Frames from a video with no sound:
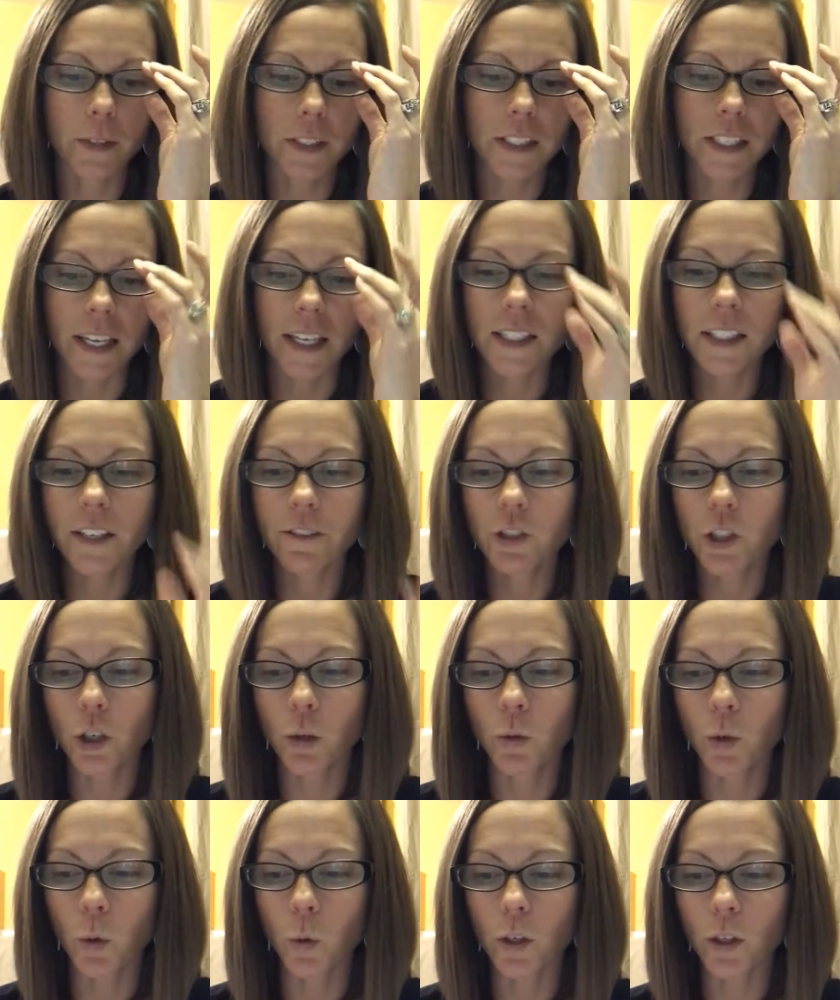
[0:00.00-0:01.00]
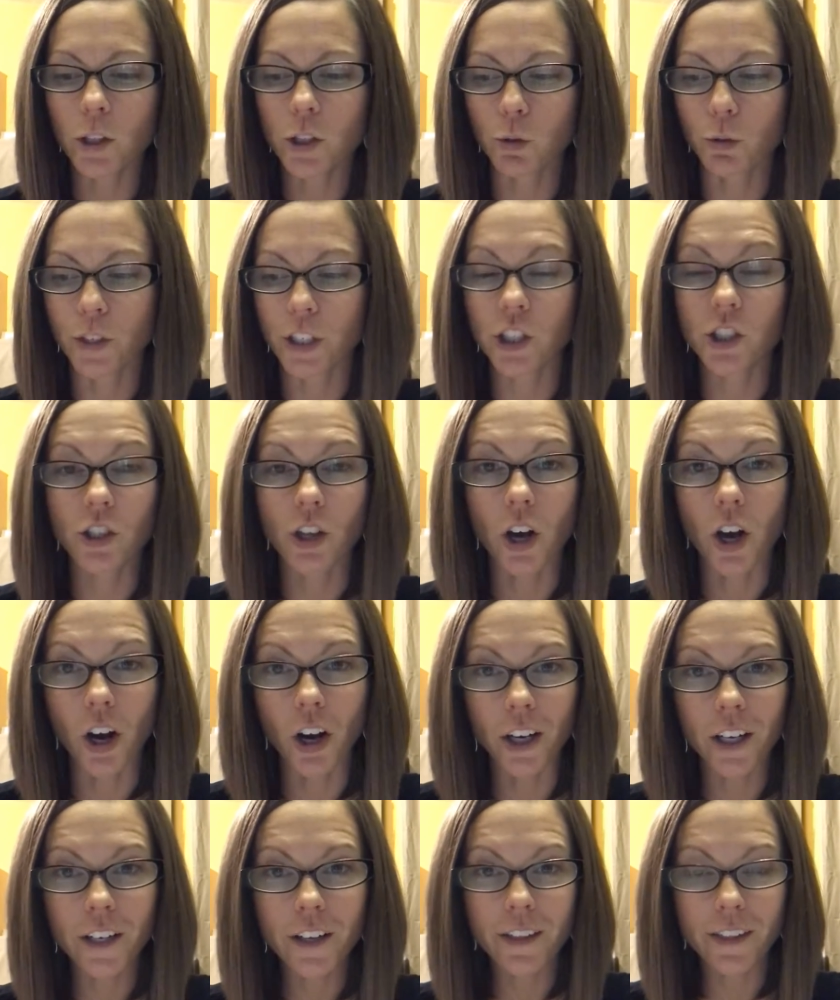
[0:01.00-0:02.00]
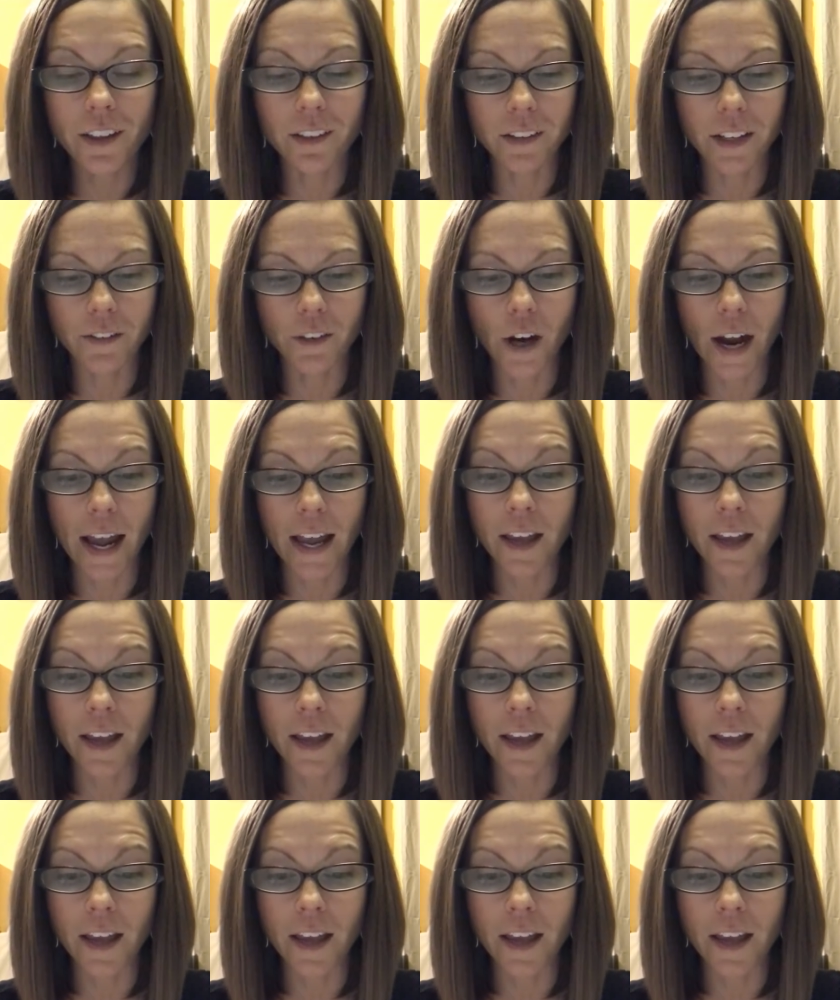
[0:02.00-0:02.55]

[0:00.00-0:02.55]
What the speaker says: Tests have shown oils reach the heart, the liver,